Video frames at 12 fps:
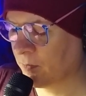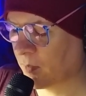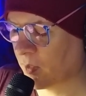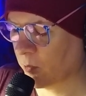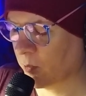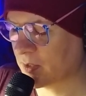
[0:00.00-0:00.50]

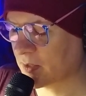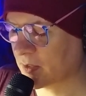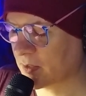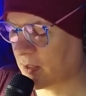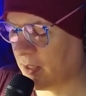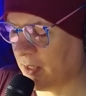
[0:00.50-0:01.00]
the risks
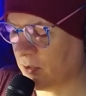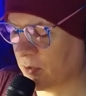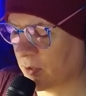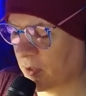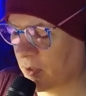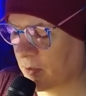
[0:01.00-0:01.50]
he
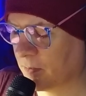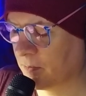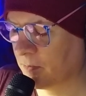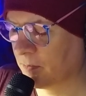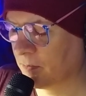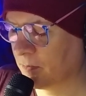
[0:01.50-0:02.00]
took.
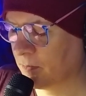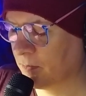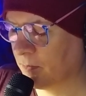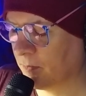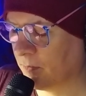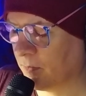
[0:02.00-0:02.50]

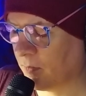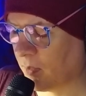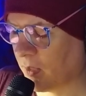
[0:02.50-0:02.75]
They